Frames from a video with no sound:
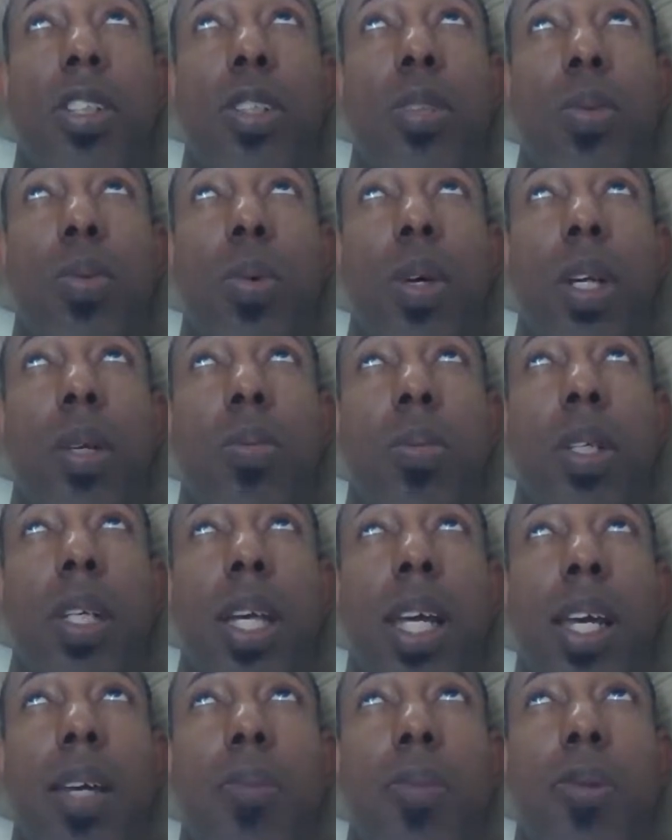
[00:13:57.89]
you'll want to be
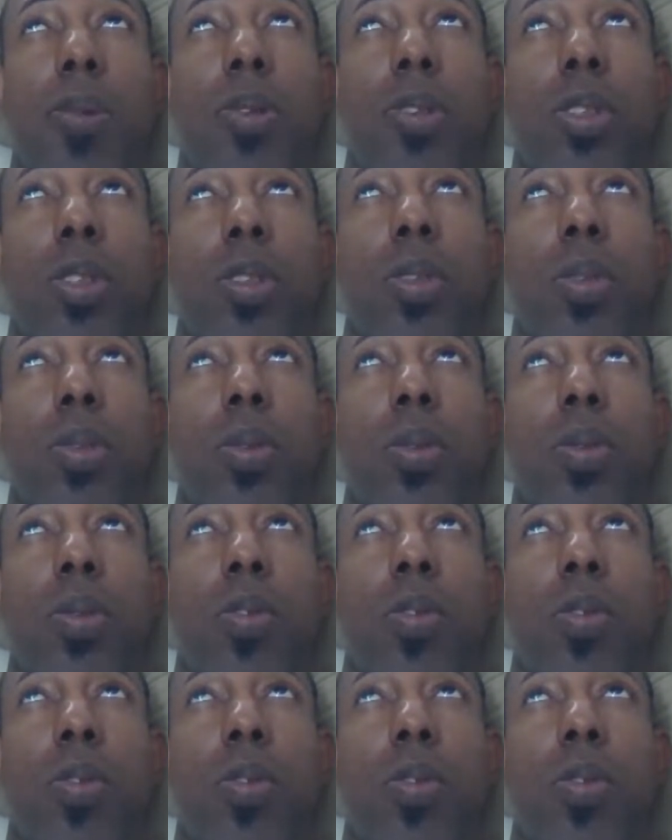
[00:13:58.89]
able to